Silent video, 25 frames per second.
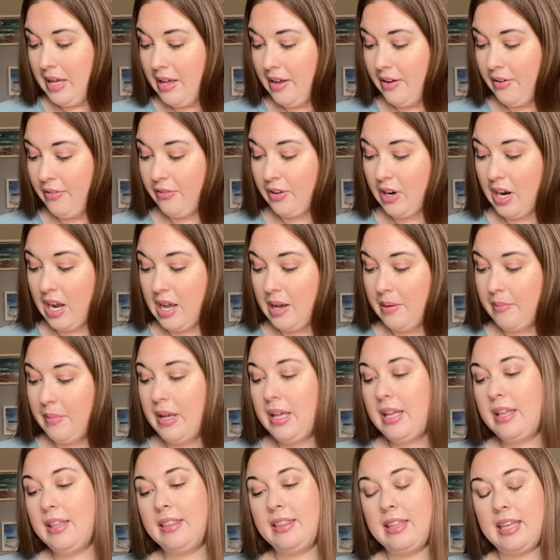From
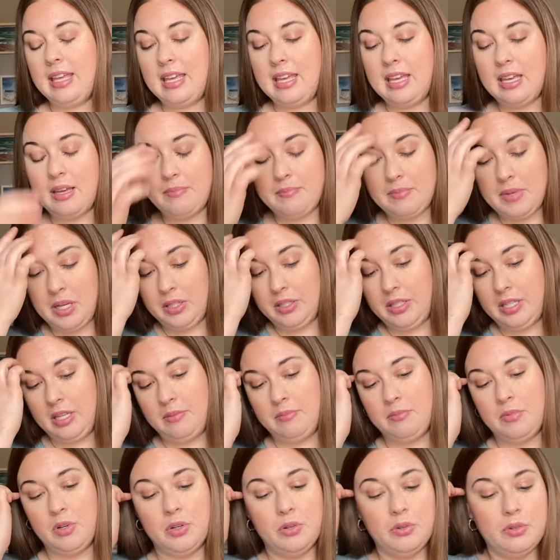the Melted
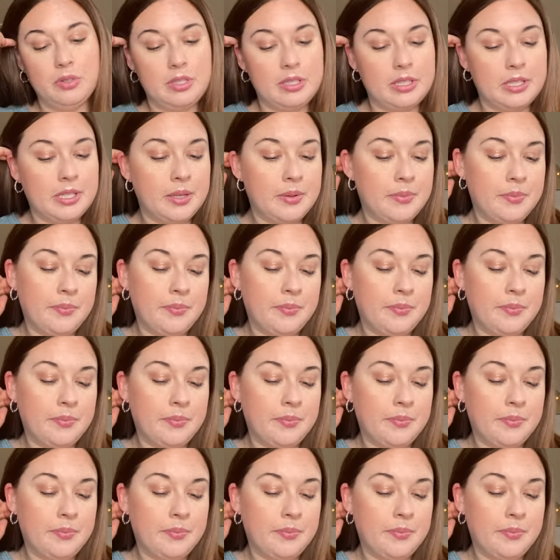Mousse,